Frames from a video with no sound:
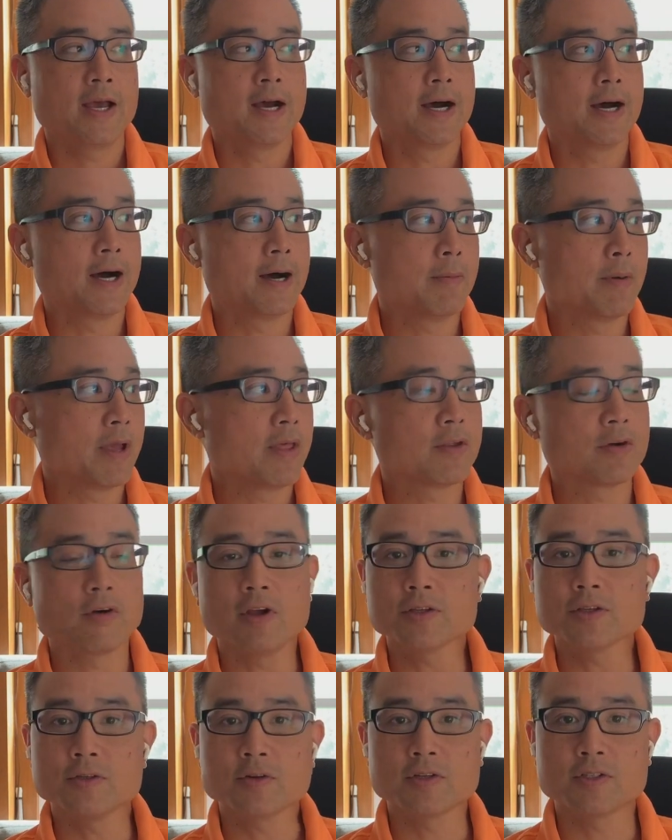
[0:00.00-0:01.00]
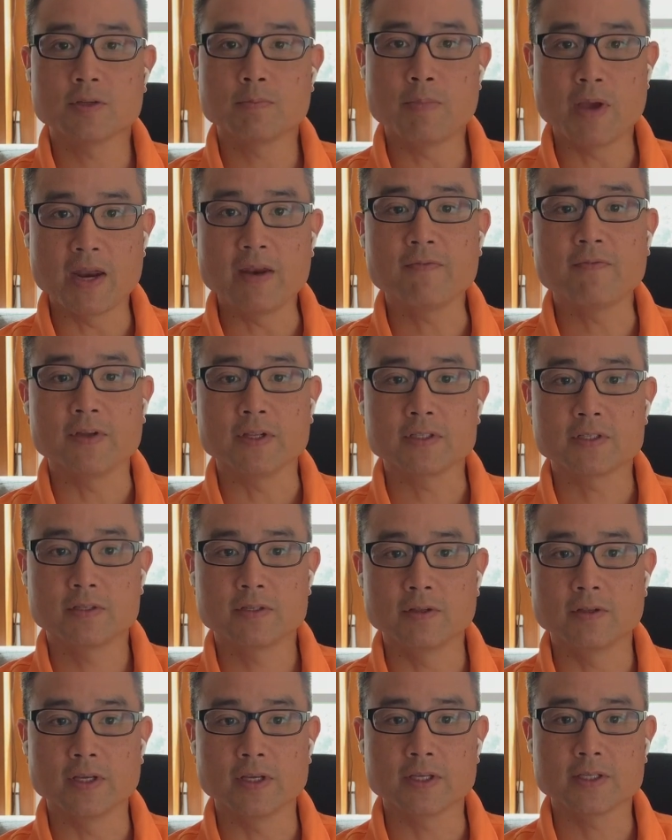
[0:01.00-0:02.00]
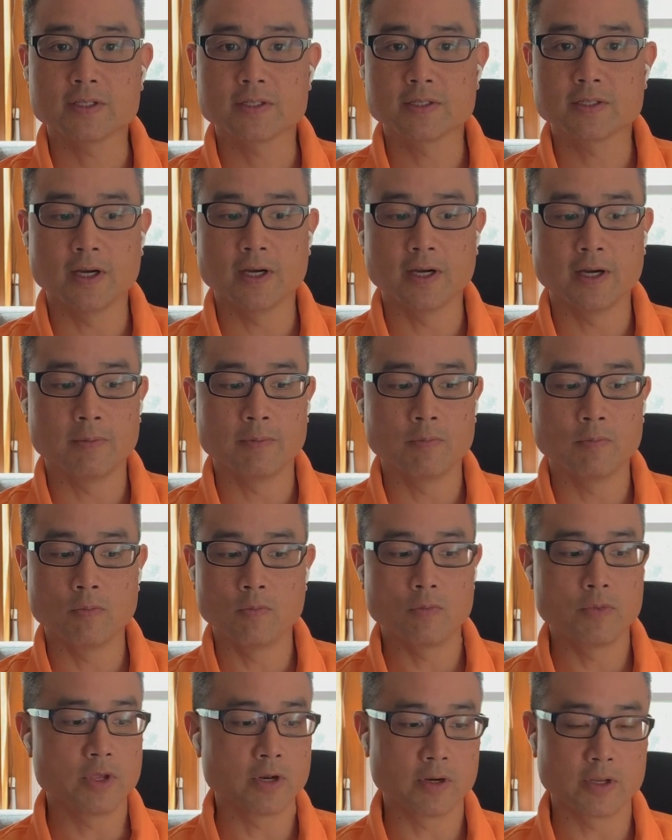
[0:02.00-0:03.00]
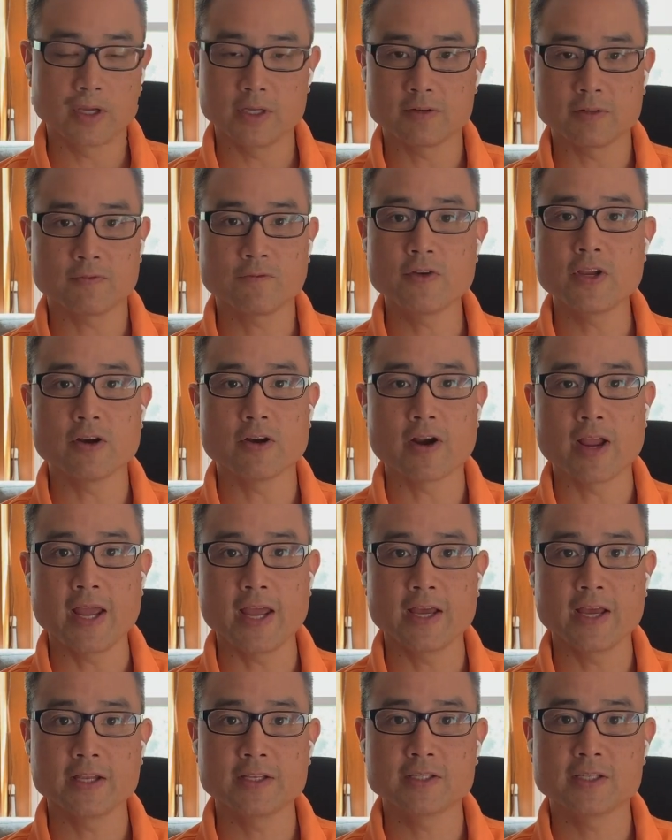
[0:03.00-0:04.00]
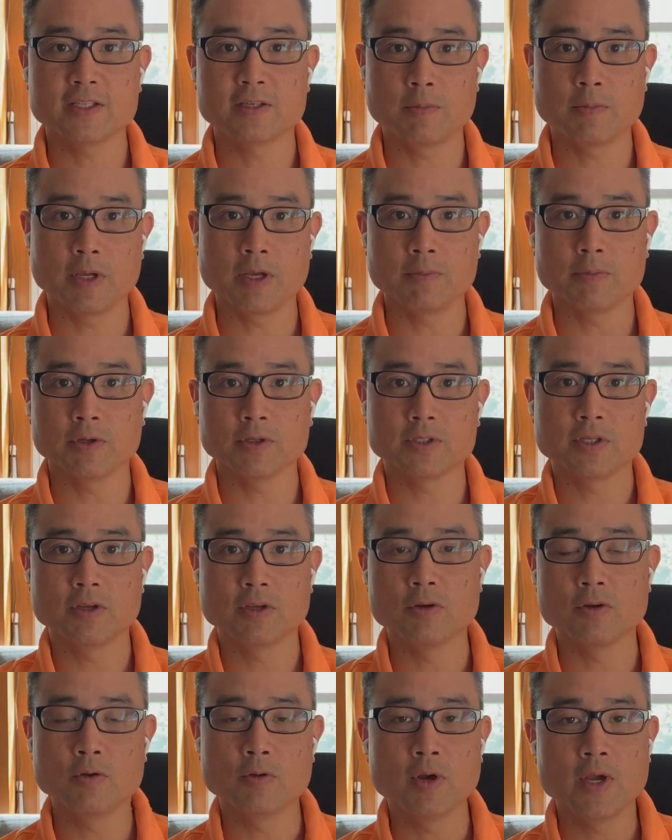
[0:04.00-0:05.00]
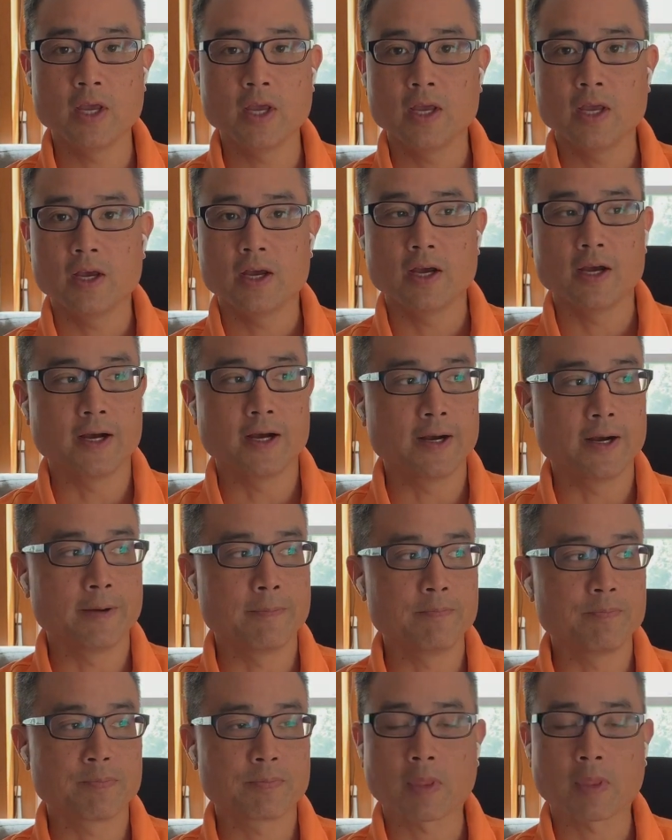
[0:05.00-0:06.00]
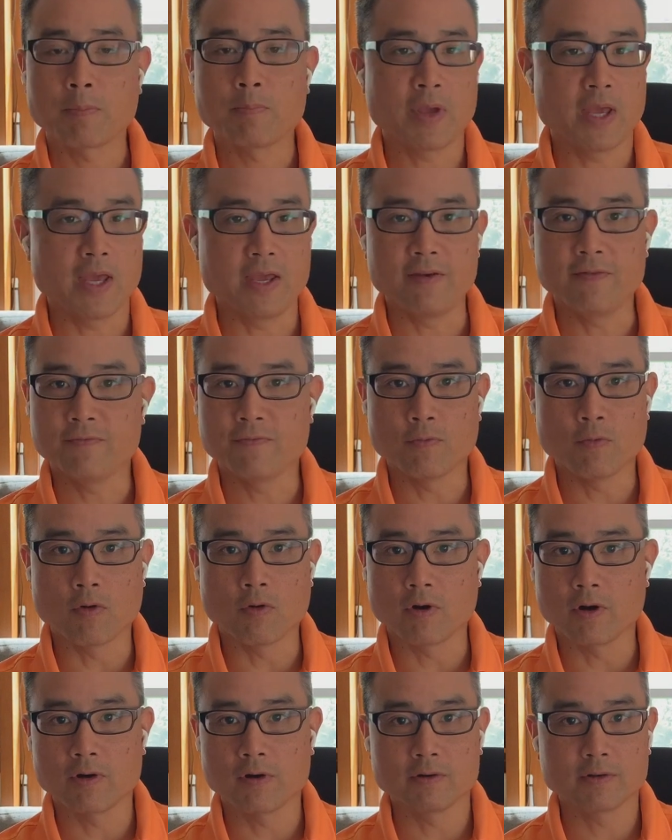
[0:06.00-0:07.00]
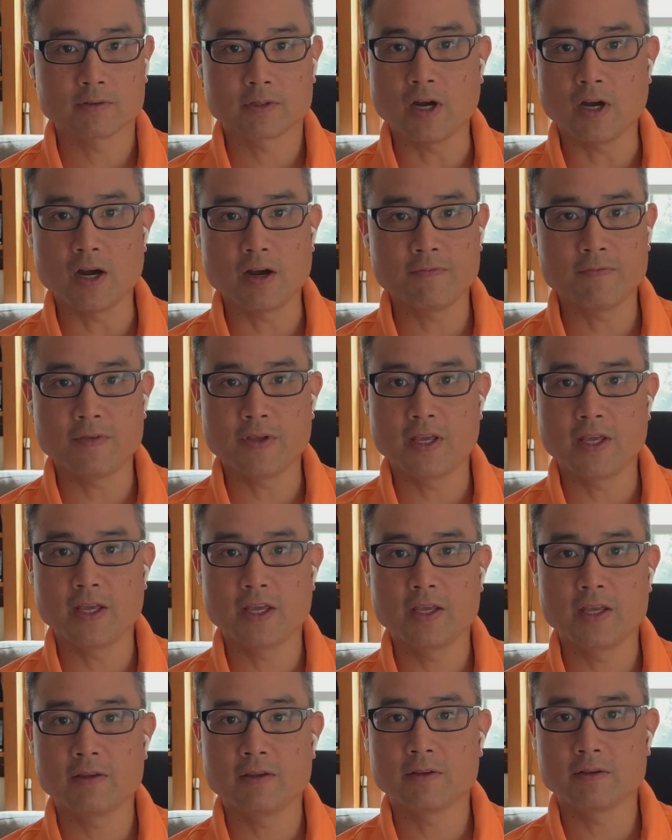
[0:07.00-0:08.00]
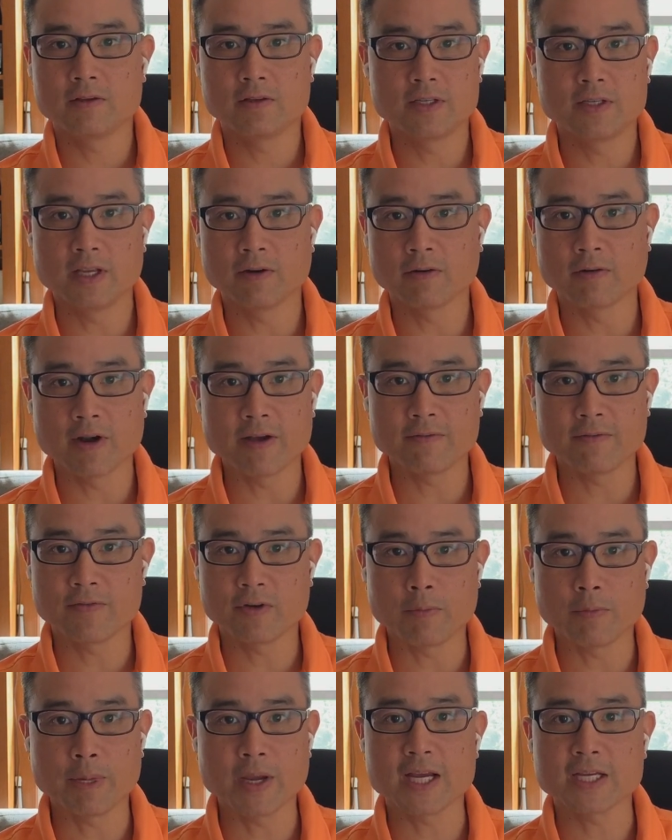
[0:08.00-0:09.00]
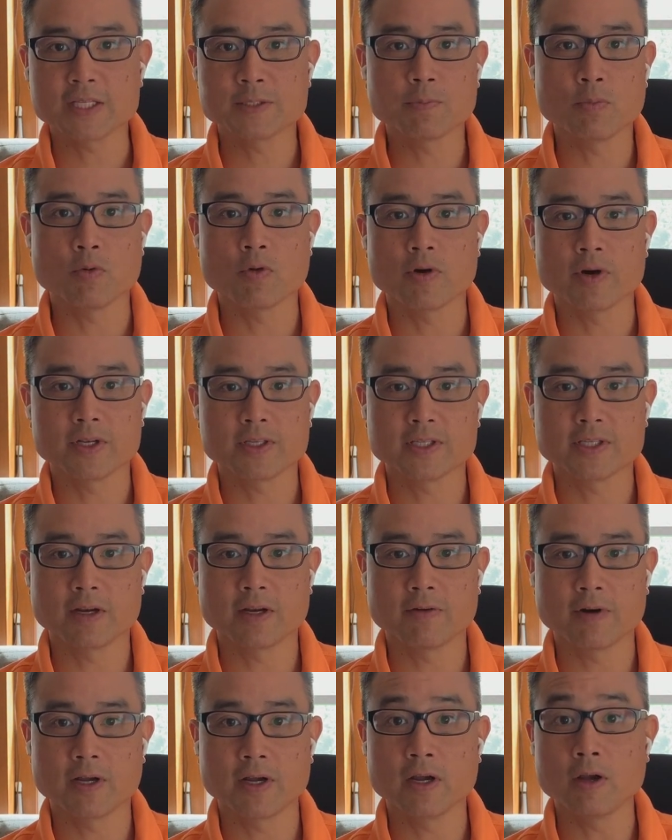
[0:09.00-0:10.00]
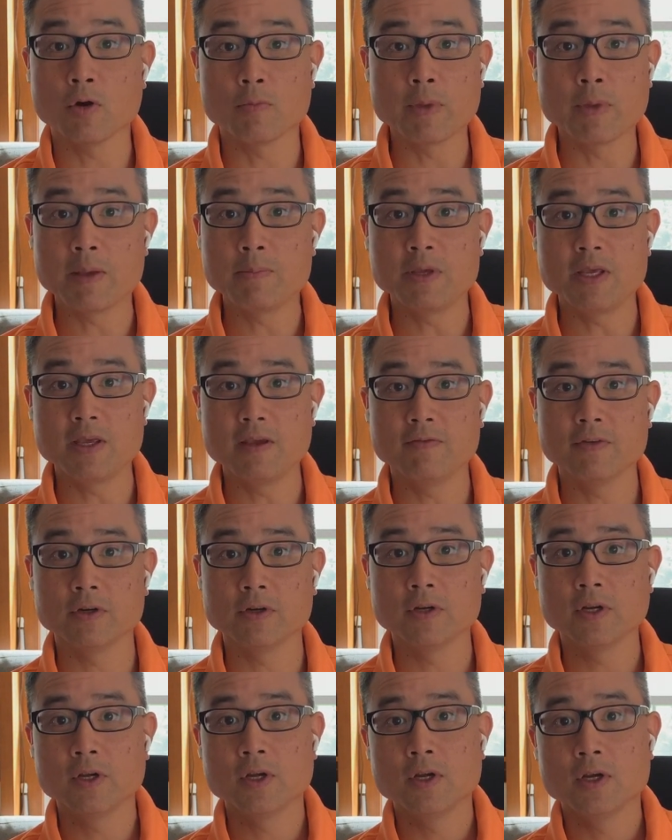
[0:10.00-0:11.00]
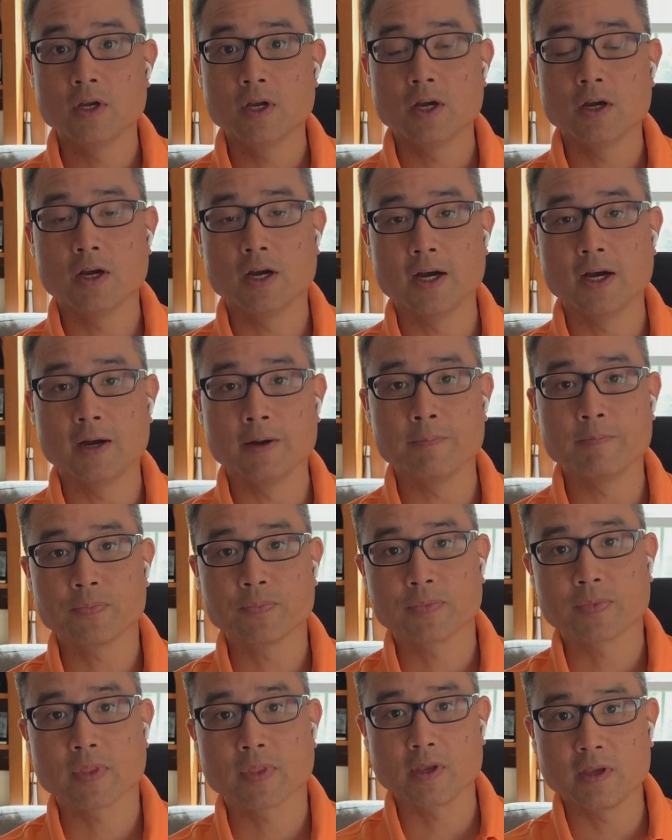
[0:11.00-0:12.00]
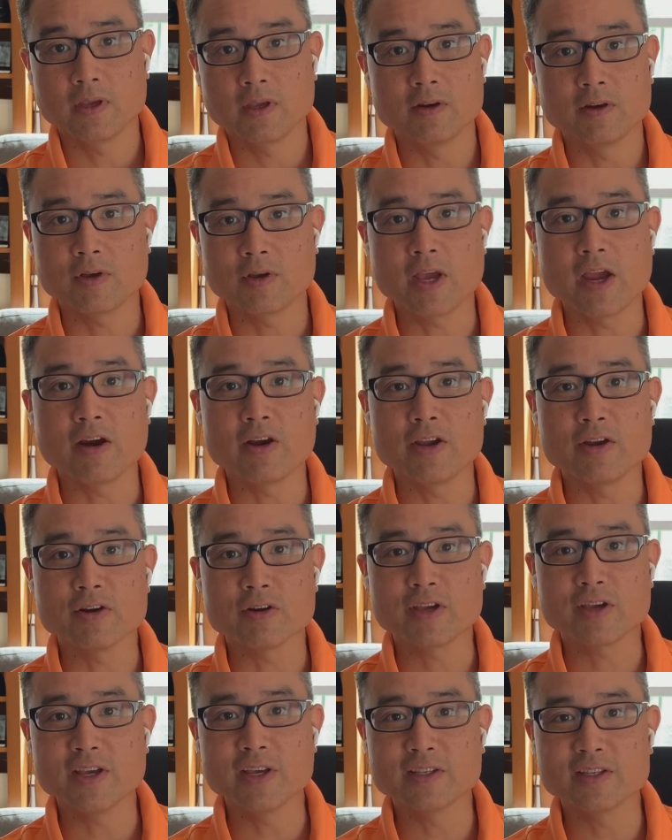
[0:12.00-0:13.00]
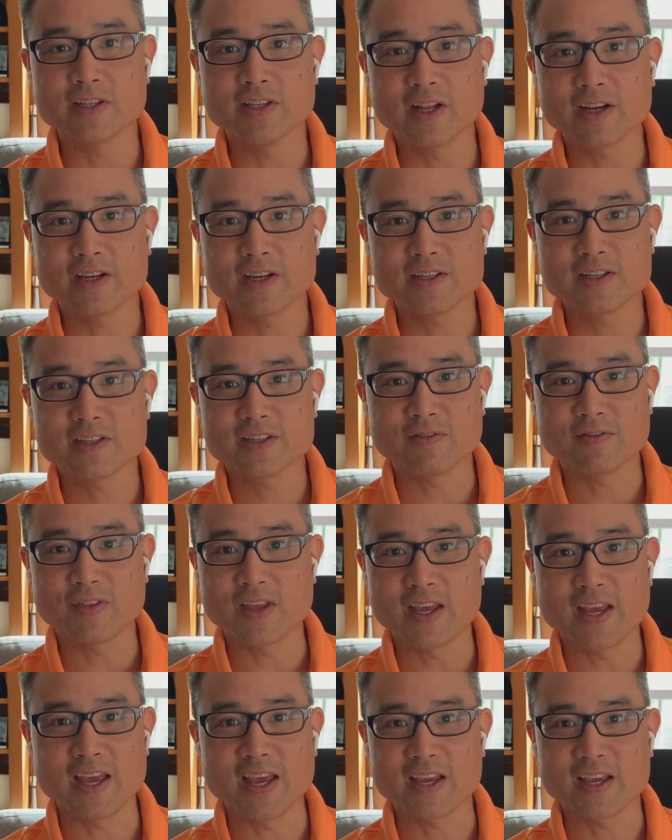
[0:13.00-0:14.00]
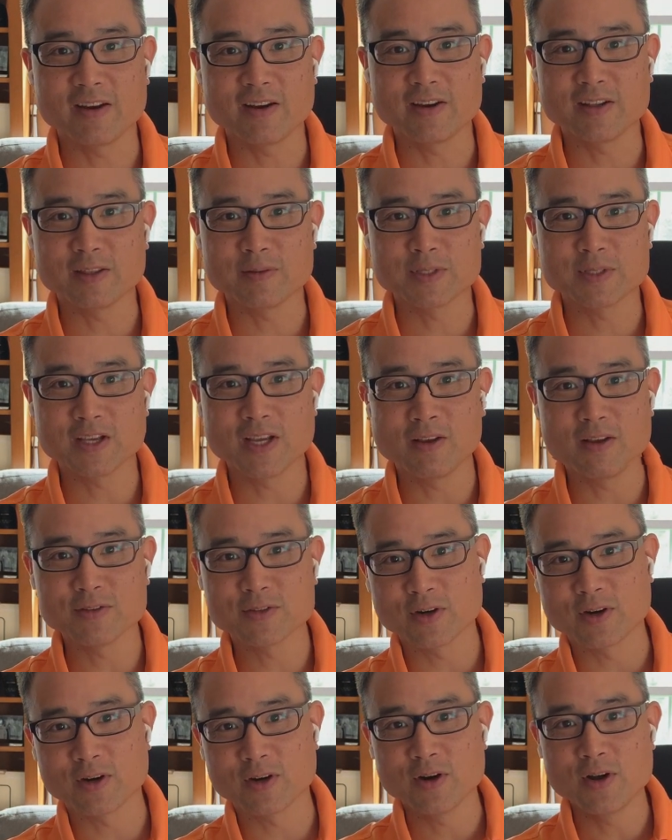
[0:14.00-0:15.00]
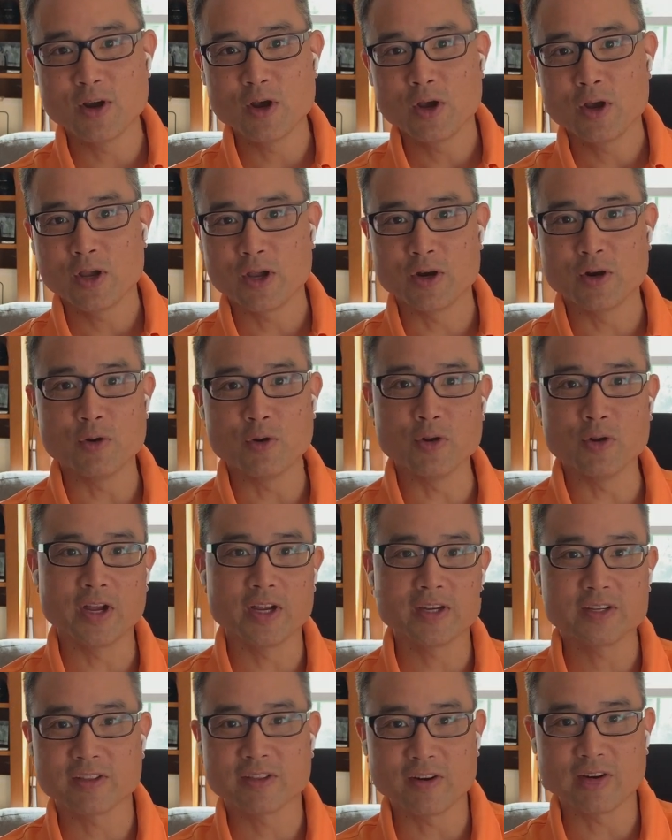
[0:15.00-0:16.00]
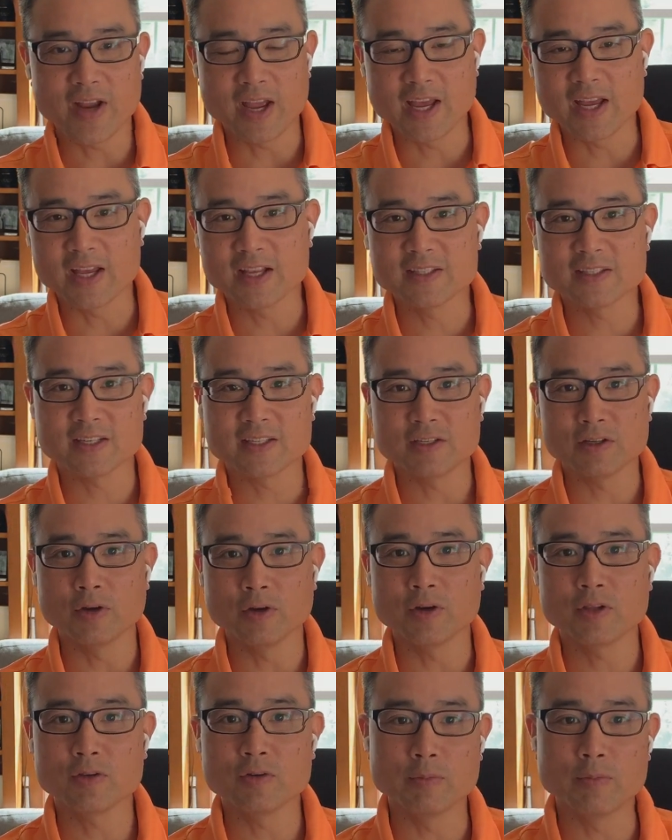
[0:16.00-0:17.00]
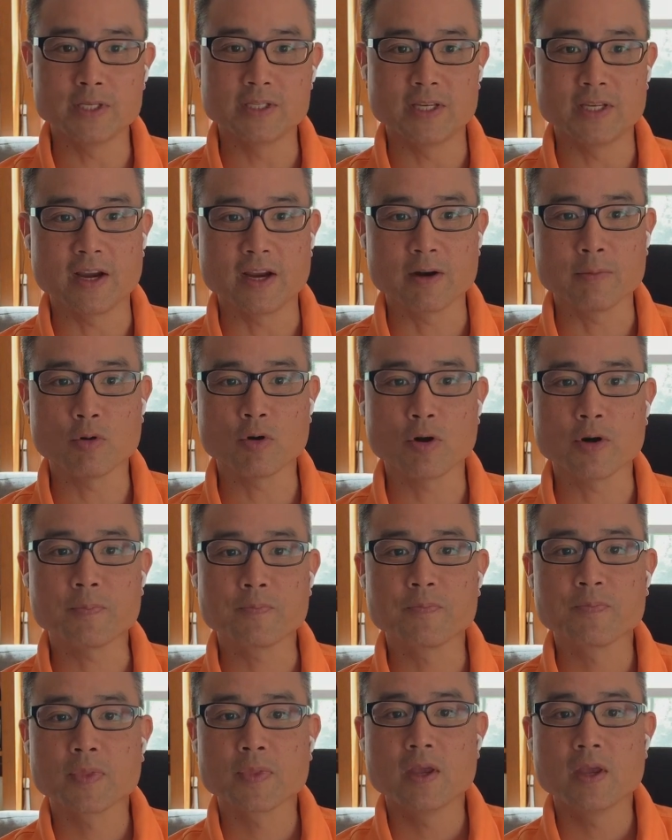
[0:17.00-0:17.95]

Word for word: Um, and there are all sorts of benefits to this. Um, you know, you get to free your hands to be able to um, pay for coffee, dig around for your passport, etc., or maybe even um, you know carry your kids' luggage if they can't carry it themselves, or you know hold on to their hands as you're going through a busy airport.